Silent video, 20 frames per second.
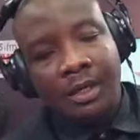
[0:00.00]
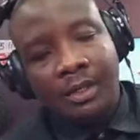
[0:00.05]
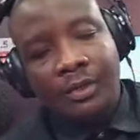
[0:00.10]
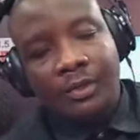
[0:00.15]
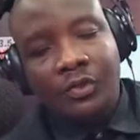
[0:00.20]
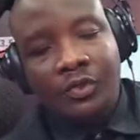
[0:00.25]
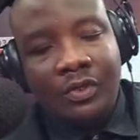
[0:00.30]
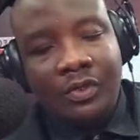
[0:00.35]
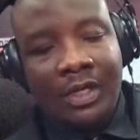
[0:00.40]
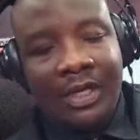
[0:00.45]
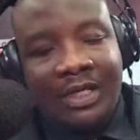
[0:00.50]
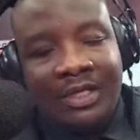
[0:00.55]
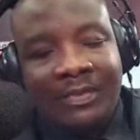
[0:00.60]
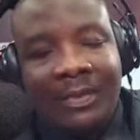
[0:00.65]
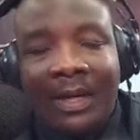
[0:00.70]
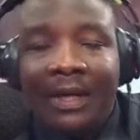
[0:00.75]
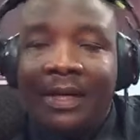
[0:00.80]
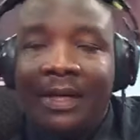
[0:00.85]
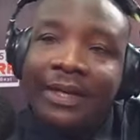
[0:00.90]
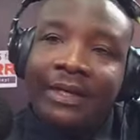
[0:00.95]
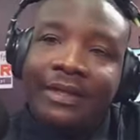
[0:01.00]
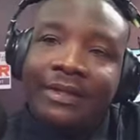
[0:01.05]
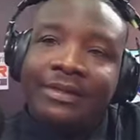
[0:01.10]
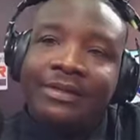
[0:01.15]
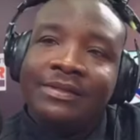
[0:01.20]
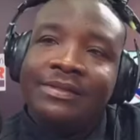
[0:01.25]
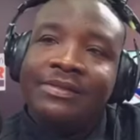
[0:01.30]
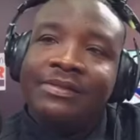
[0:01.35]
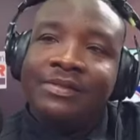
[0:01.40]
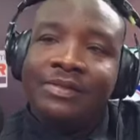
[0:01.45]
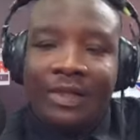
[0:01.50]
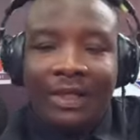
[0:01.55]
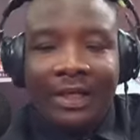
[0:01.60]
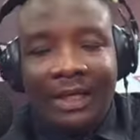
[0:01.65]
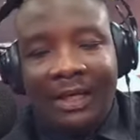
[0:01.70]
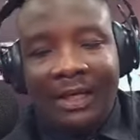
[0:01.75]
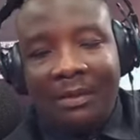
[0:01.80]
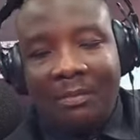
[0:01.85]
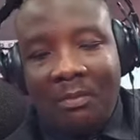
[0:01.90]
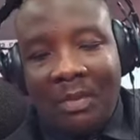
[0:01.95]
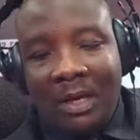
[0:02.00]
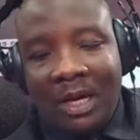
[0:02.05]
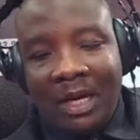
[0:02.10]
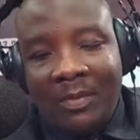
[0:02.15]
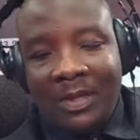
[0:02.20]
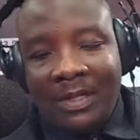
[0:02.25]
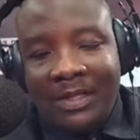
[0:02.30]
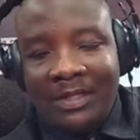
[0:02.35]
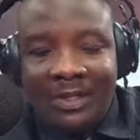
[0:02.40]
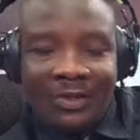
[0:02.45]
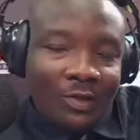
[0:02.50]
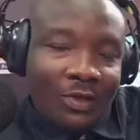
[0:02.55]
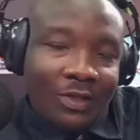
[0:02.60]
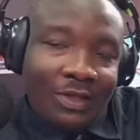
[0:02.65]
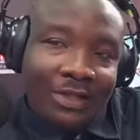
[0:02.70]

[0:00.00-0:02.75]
today is Monday. Yes. Parliament is not